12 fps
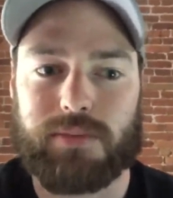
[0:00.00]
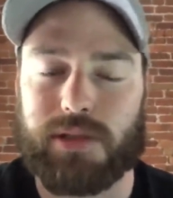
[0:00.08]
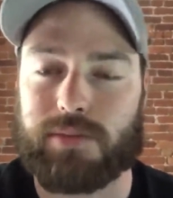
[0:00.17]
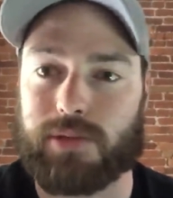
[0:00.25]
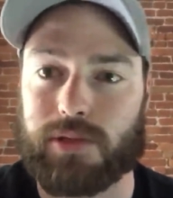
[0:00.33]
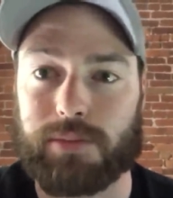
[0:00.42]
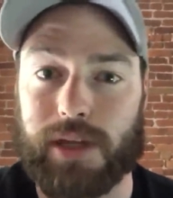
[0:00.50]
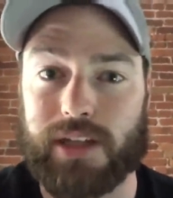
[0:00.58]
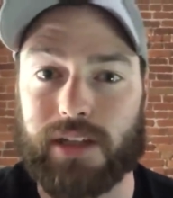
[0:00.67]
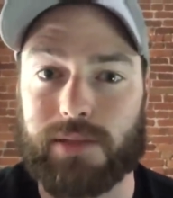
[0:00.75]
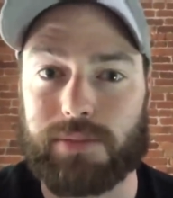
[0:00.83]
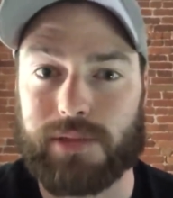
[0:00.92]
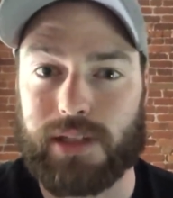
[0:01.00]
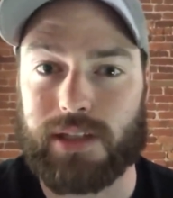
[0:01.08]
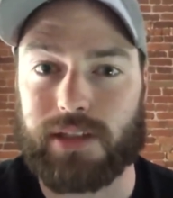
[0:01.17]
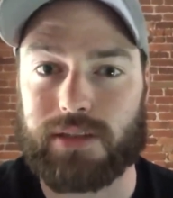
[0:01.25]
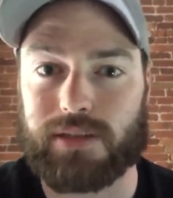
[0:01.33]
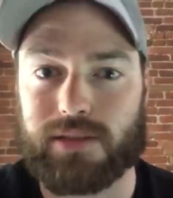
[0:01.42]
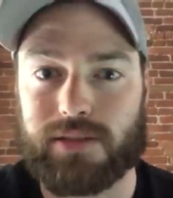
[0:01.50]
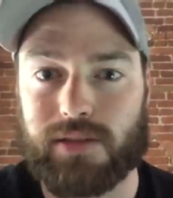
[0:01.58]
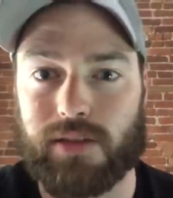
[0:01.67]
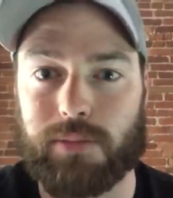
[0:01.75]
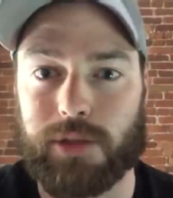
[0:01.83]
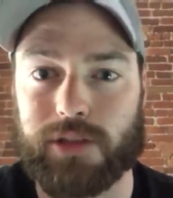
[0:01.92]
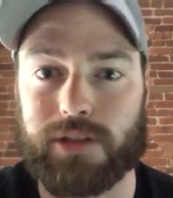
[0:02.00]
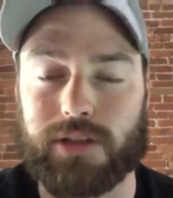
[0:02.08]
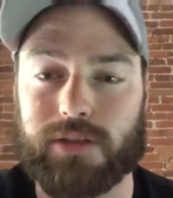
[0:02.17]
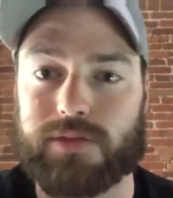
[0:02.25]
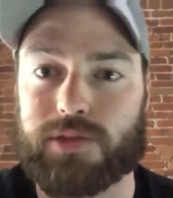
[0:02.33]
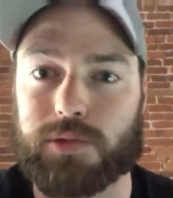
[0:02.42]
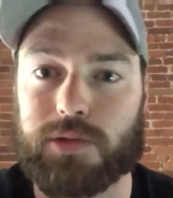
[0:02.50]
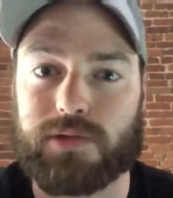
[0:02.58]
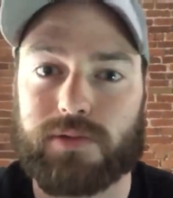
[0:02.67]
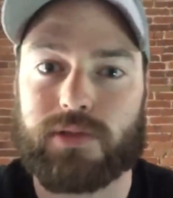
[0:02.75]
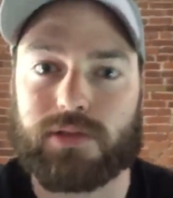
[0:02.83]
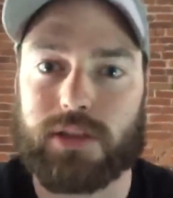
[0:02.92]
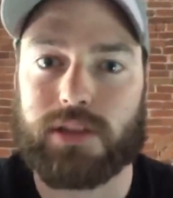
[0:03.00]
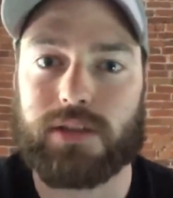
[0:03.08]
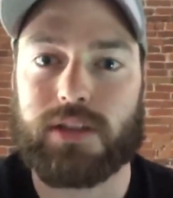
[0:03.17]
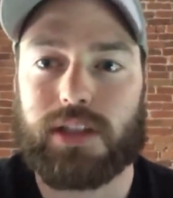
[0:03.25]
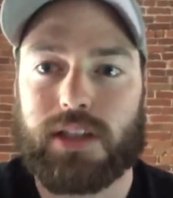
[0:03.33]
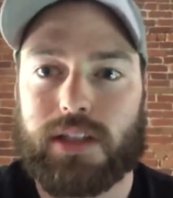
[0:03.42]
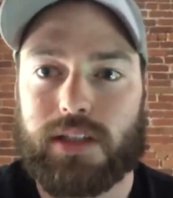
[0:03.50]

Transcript: People were pent up, and the murder of George Floyd